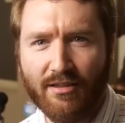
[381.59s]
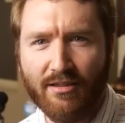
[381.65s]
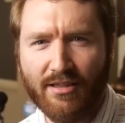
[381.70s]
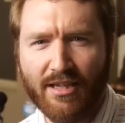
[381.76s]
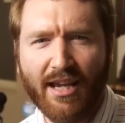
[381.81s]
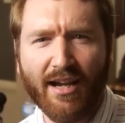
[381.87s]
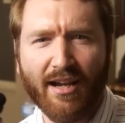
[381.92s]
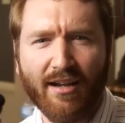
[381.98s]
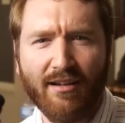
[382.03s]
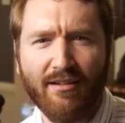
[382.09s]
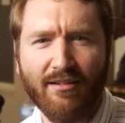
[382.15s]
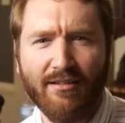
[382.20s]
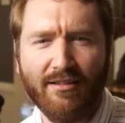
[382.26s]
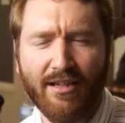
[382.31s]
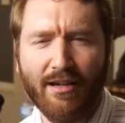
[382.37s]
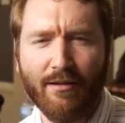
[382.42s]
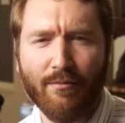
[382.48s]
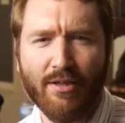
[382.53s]
Yeah,
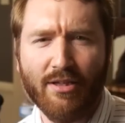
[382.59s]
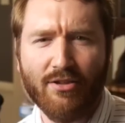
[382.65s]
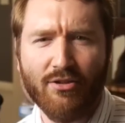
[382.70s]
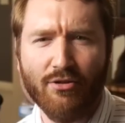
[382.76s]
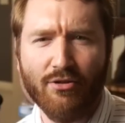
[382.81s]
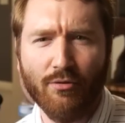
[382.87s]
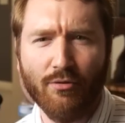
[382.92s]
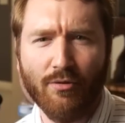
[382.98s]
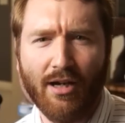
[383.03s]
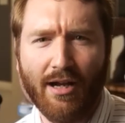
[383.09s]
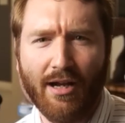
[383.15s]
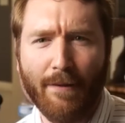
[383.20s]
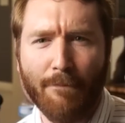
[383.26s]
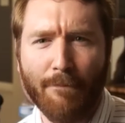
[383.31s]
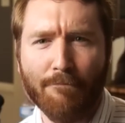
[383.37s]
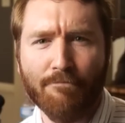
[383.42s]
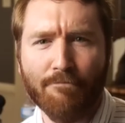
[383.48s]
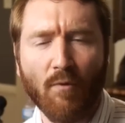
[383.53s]
me too.
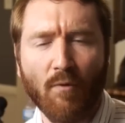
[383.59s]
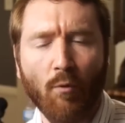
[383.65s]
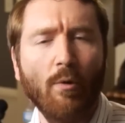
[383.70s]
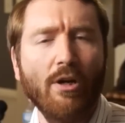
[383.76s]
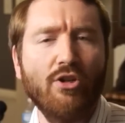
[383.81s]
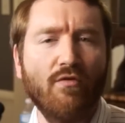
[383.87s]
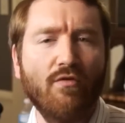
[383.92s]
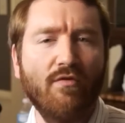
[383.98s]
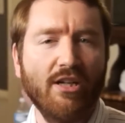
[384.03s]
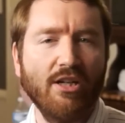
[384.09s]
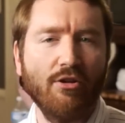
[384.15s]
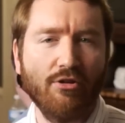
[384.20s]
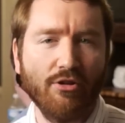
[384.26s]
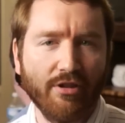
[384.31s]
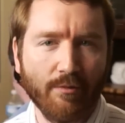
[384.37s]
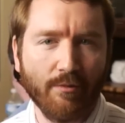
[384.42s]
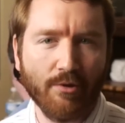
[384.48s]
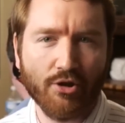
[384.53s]
Which video do
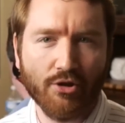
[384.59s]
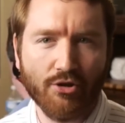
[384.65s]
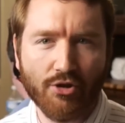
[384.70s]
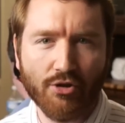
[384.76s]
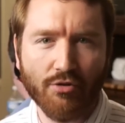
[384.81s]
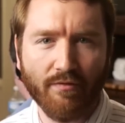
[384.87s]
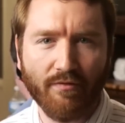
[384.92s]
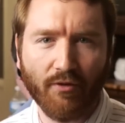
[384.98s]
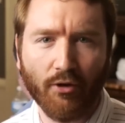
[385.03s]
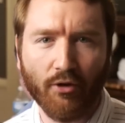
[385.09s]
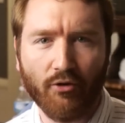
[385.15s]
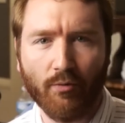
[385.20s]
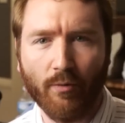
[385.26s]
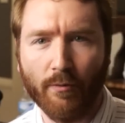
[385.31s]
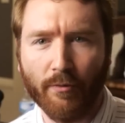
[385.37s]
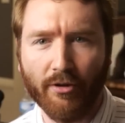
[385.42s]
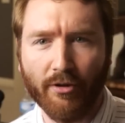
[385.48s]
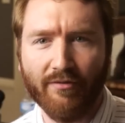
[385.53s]
you think we should shoot first
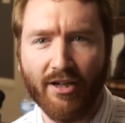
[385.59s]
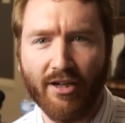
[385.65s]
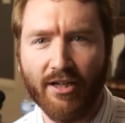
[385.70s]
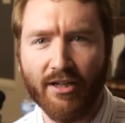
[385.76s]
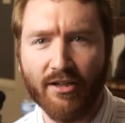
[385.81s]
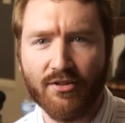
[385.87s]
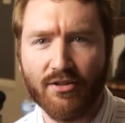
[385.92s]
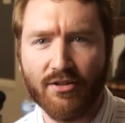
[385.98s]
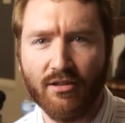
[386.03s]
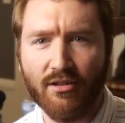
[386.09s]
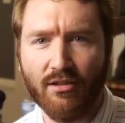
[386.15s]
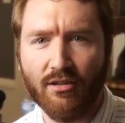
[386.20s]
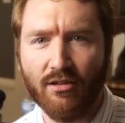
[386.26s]
when we're in Vegas?